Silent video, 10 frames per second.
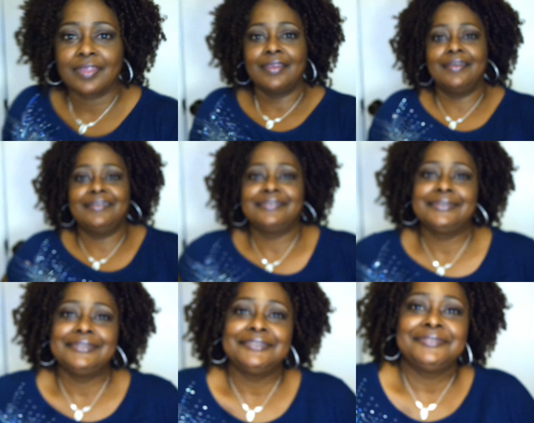
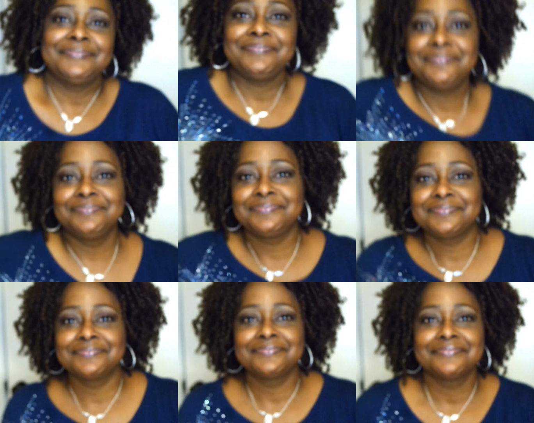
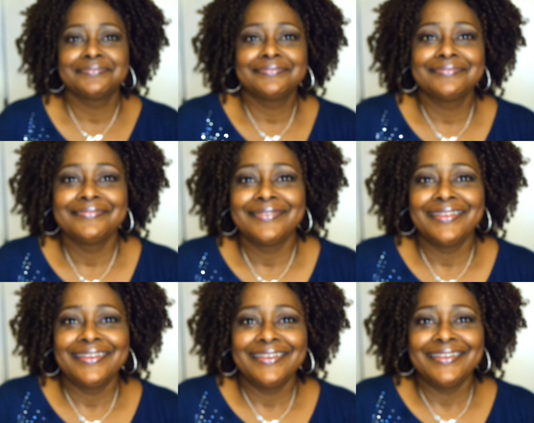
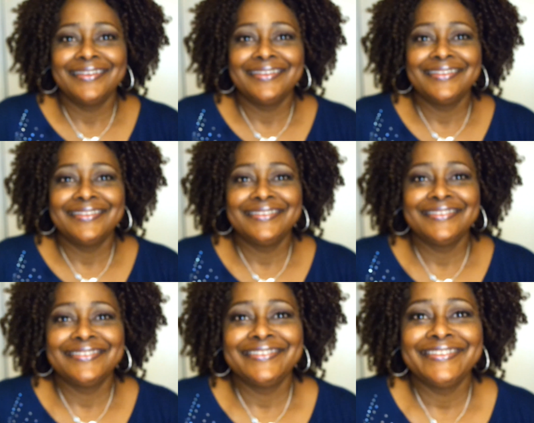
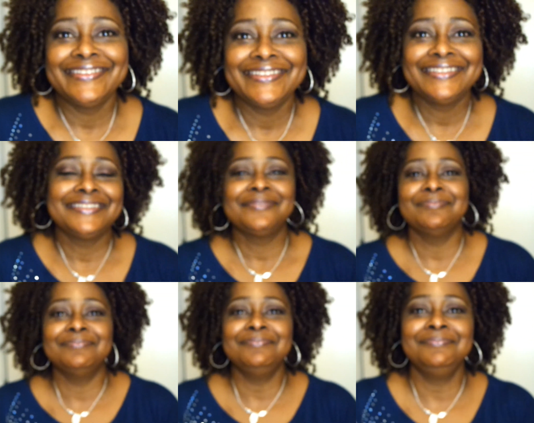
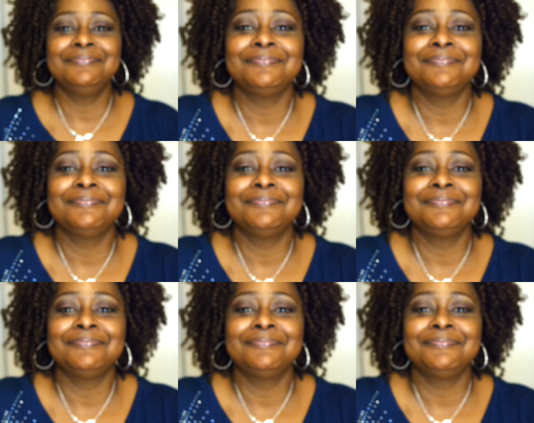[no speech]